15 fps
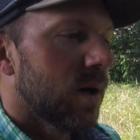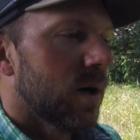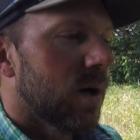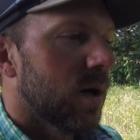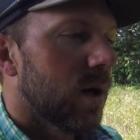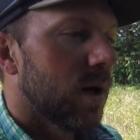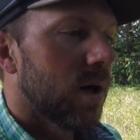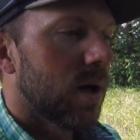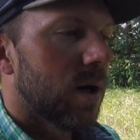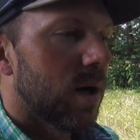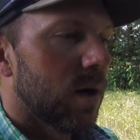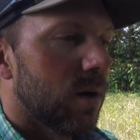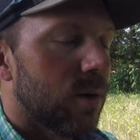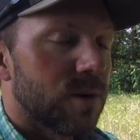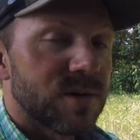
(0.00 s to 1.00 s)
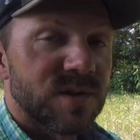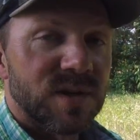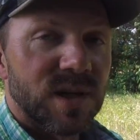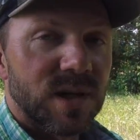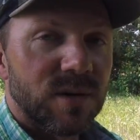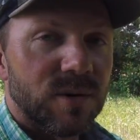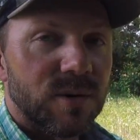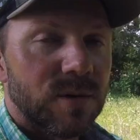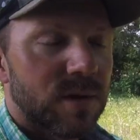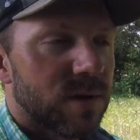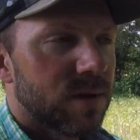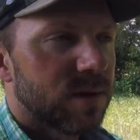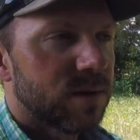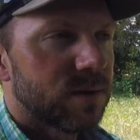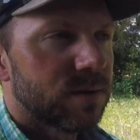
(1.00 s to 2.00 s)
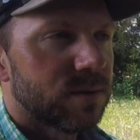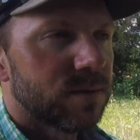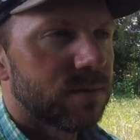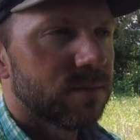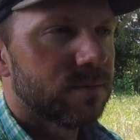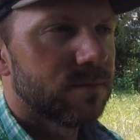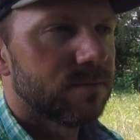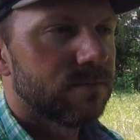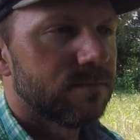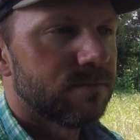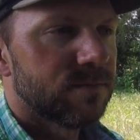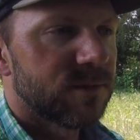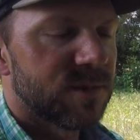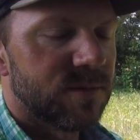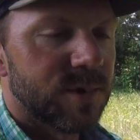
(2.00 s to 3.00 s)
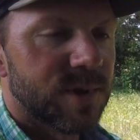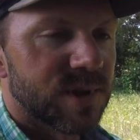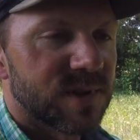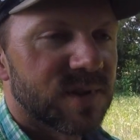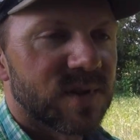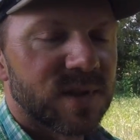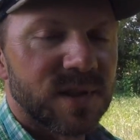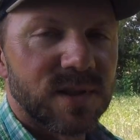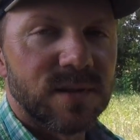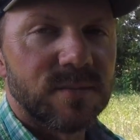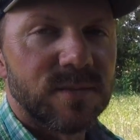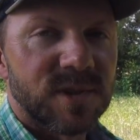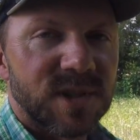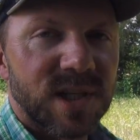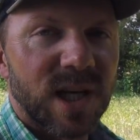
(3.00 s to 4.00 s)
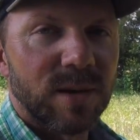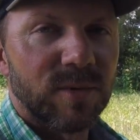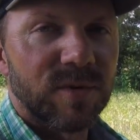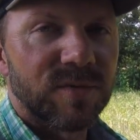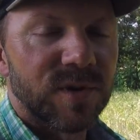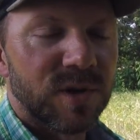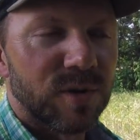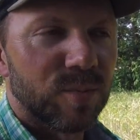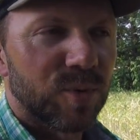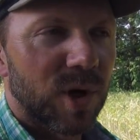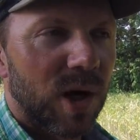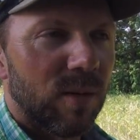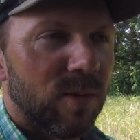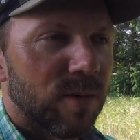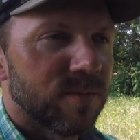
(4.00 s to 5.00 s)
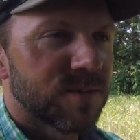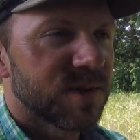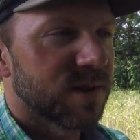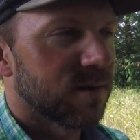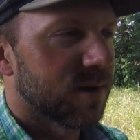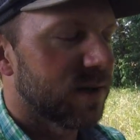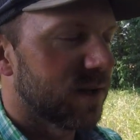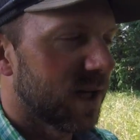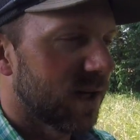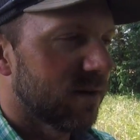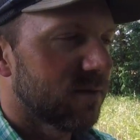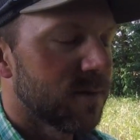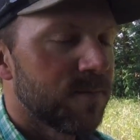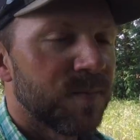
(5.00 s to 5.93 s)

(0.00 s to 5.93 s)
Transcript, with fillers: uh, horse nettle, just to, to name a few problems that we have.